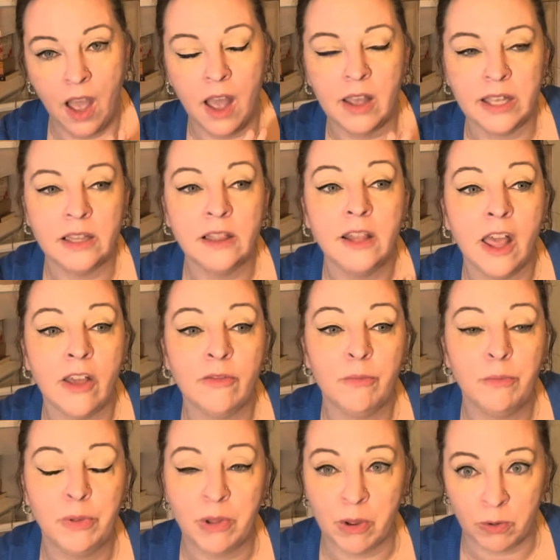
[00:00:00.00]
I
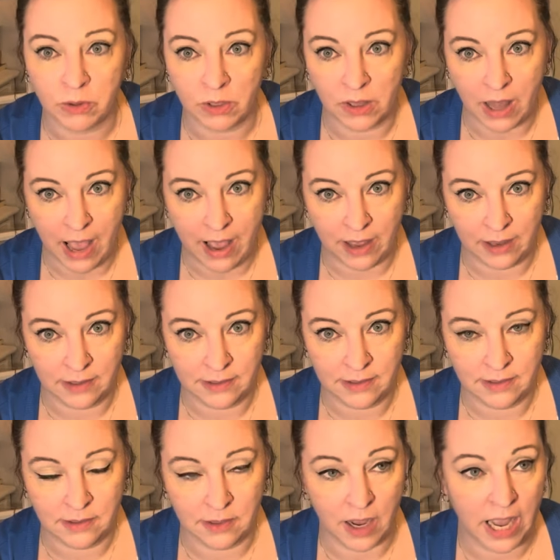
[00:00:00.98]
love blown
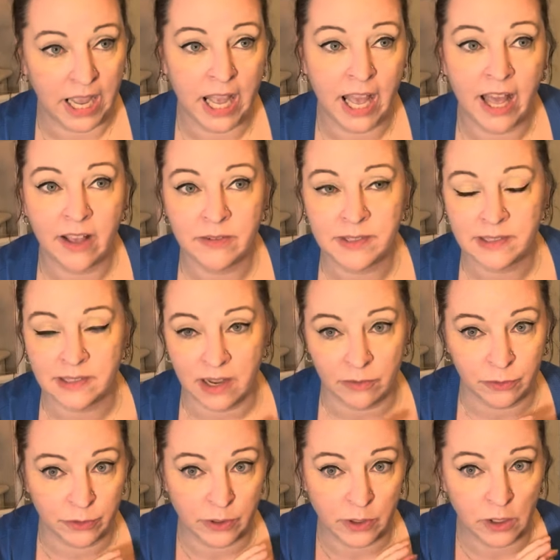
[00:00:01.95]
glass. I have
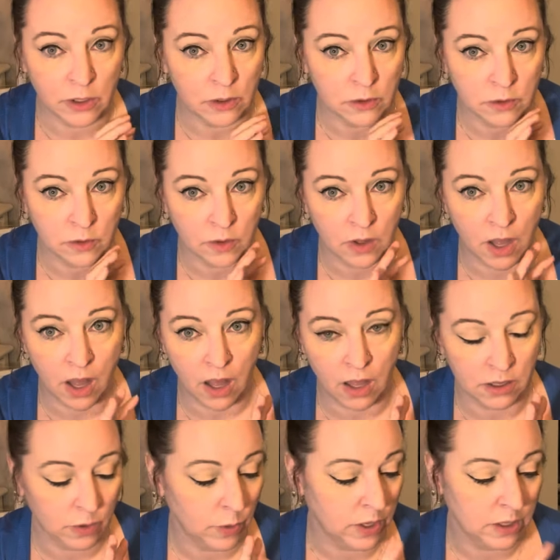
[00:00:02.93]
several
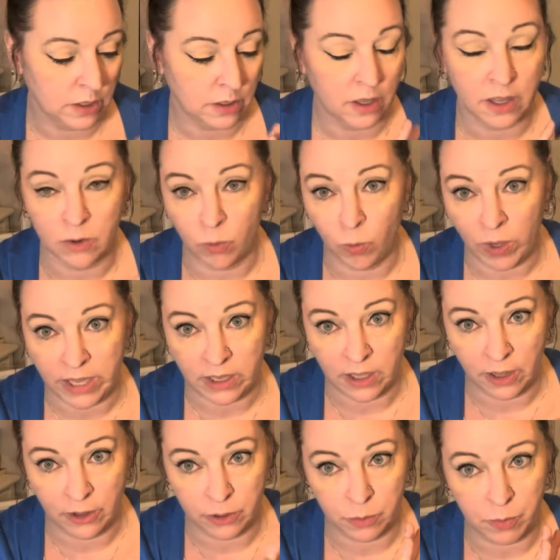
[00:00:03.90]
aqua and white
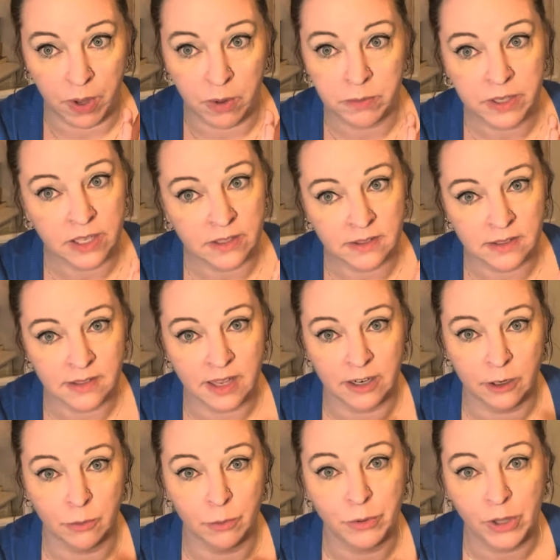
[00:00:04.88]
colored pumpkins that
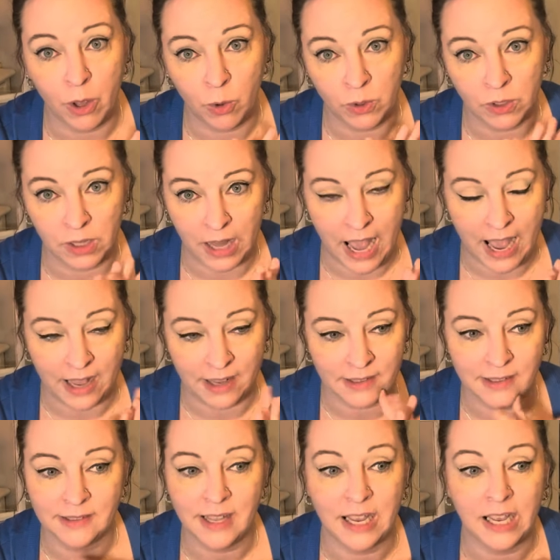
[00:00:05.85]
are blown
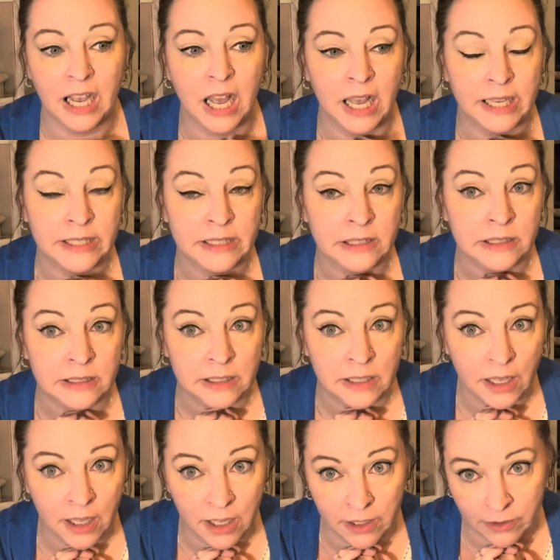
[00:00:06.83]
glass. Like I
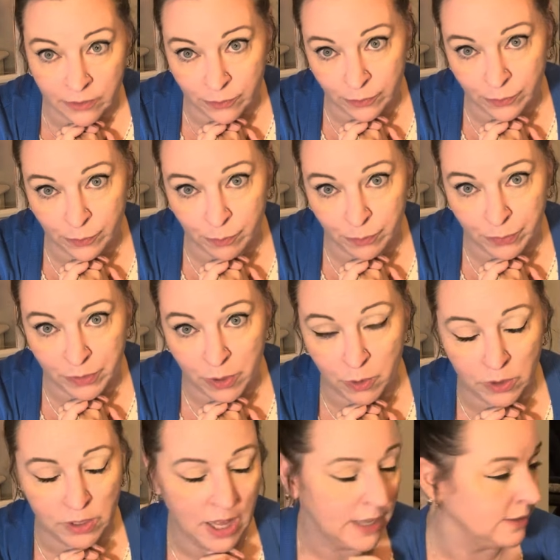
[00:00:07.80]
love
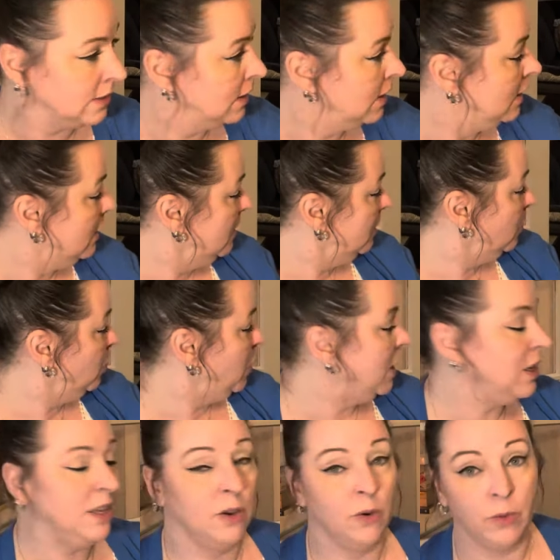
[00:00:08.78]
blown glass.
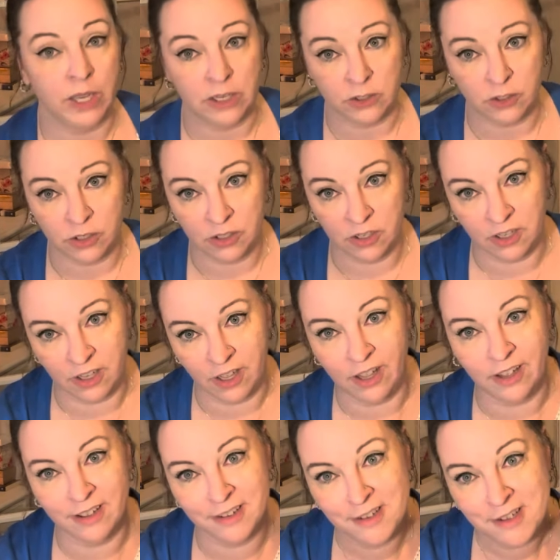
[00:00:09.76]
Speaking of which,
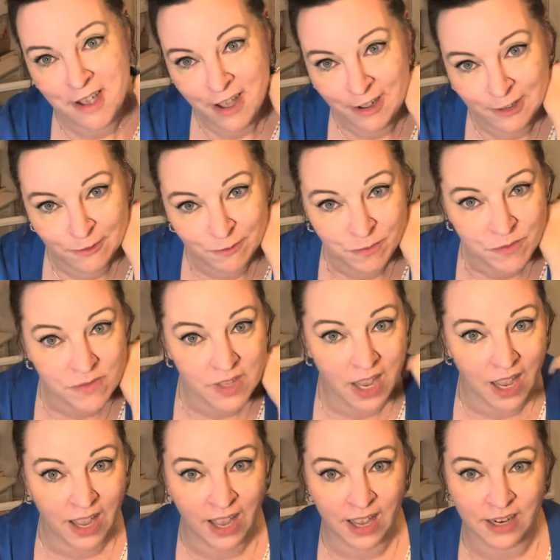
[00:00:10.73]
I
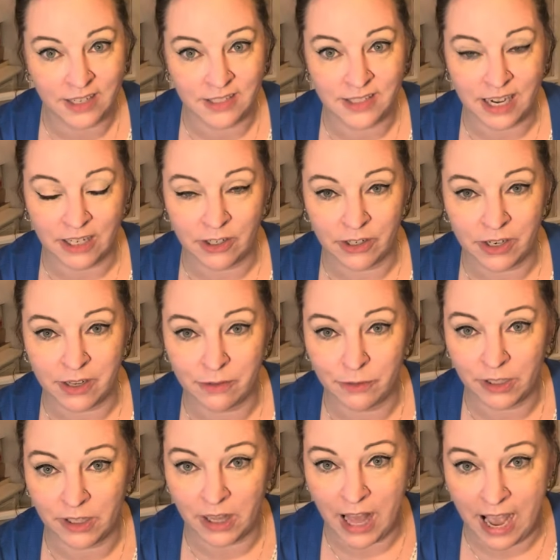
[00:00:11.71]
had a
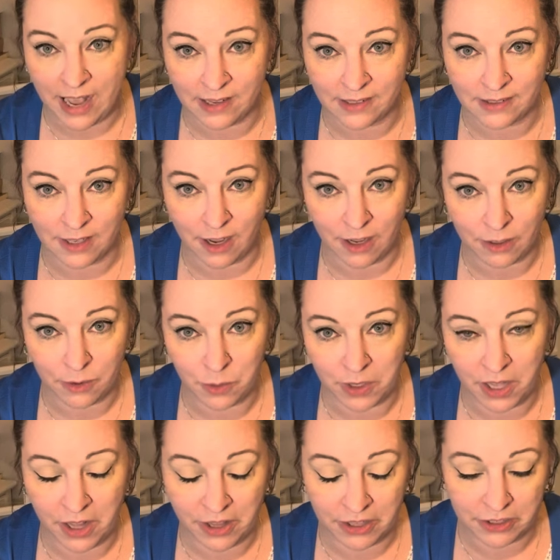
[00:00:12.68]
decorative glass aqua
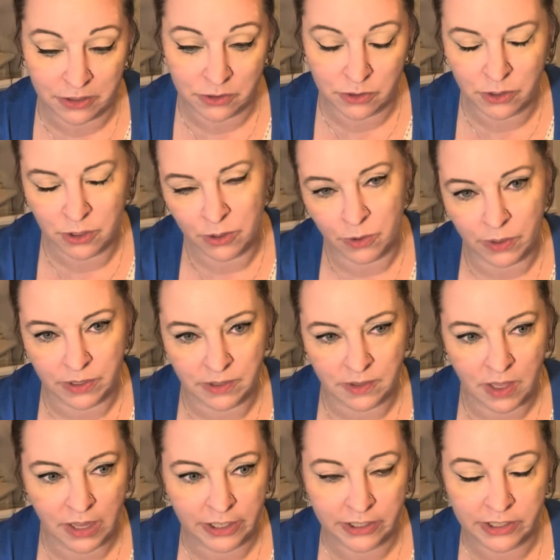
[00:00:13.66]
colored, turquoise
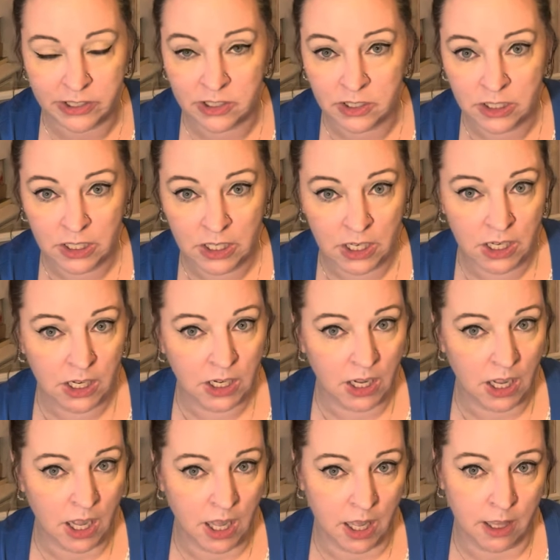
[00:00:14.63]
colored
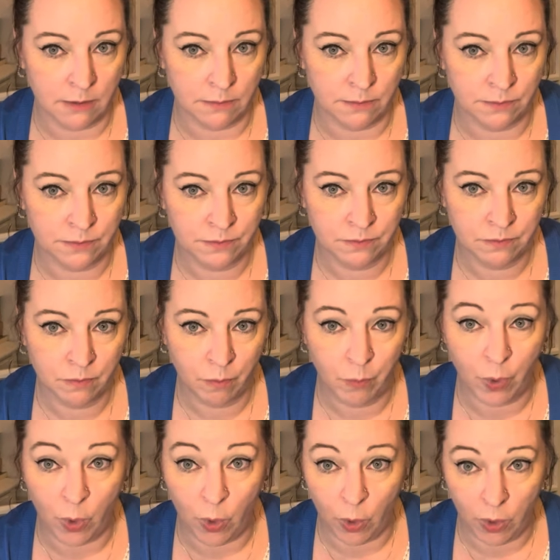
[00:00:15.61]
um,
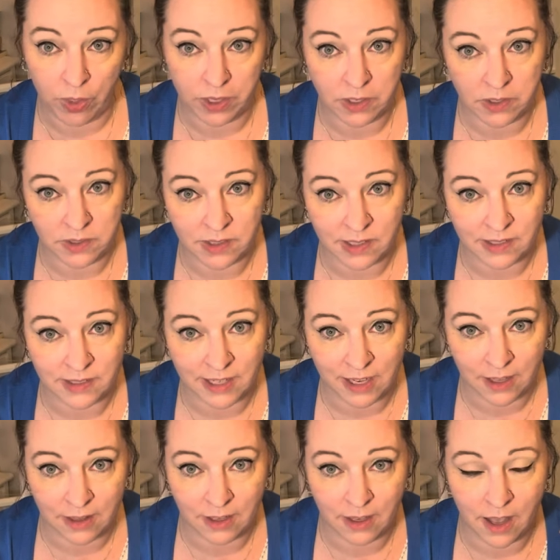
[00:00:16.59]
bowl that used to sit
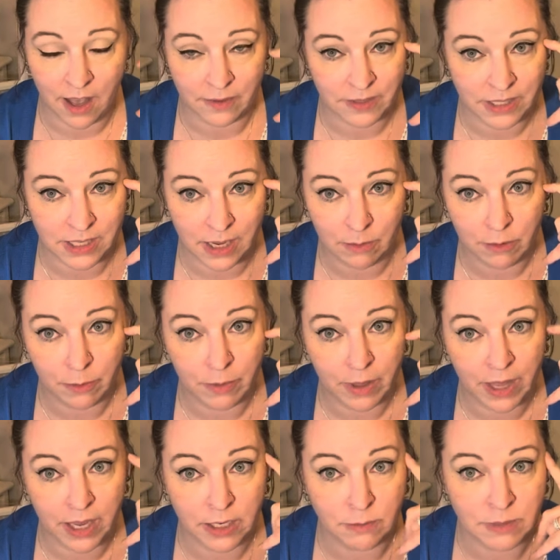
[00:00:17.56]
on the coffee table
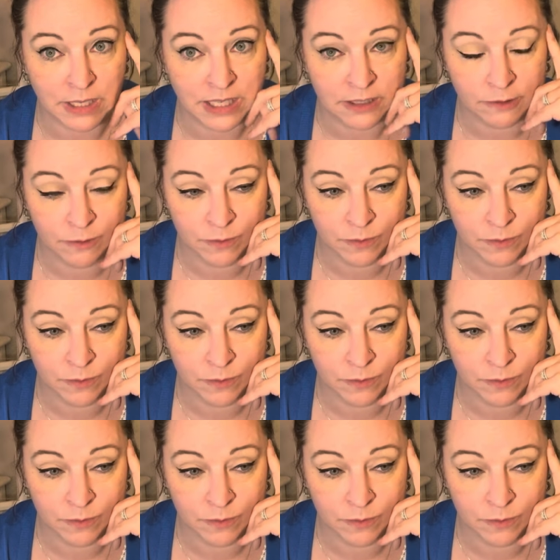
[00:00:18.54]
behind me.